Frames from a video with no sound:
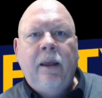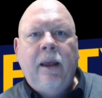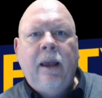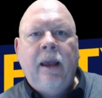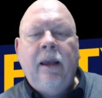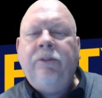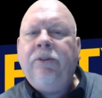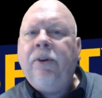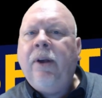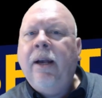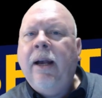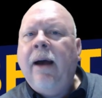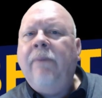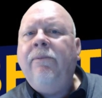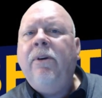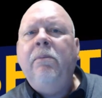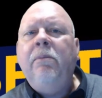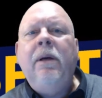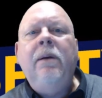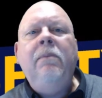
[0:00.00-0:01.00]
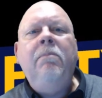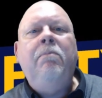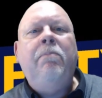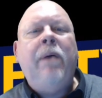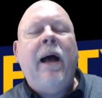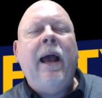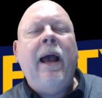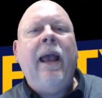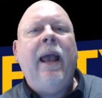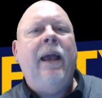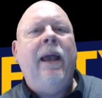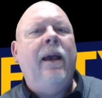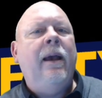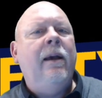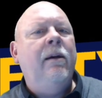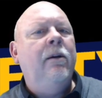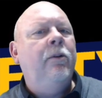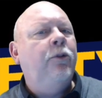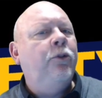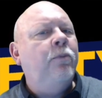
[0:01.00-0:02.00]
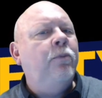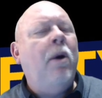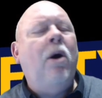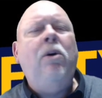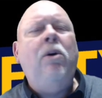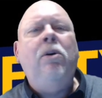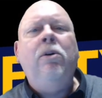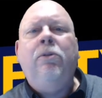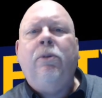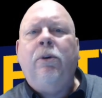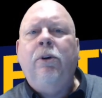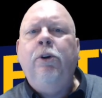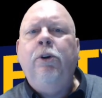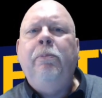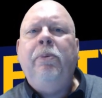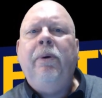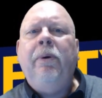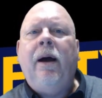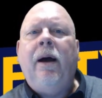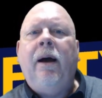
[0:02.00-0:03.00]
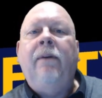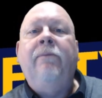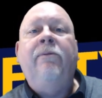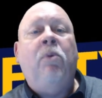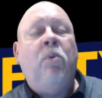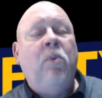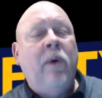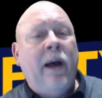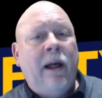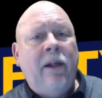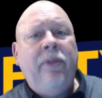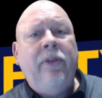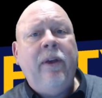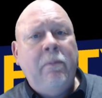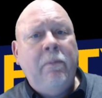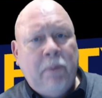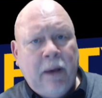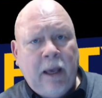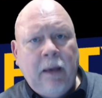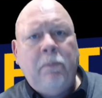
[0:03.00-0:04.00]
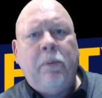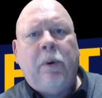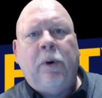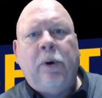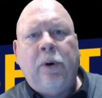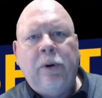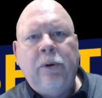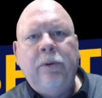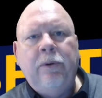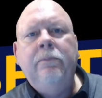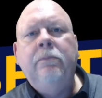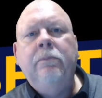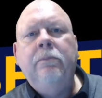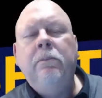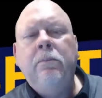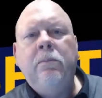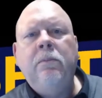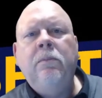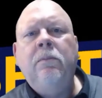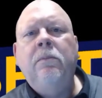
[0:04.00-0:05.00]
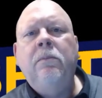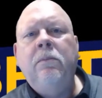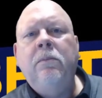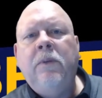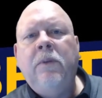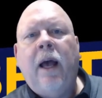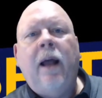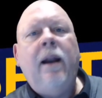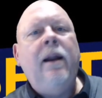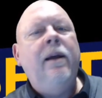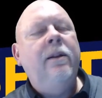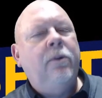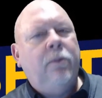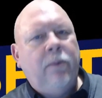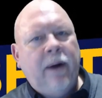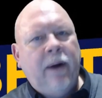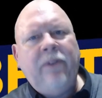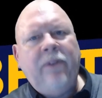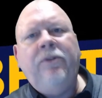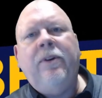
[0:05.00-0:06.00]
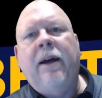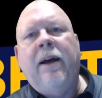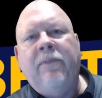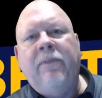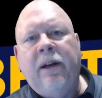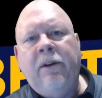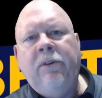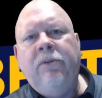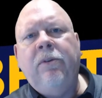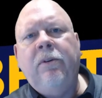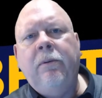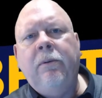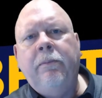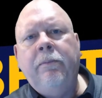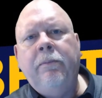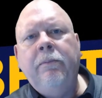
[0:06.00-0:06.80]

It's government by a small group of wealthy people telling the rest of us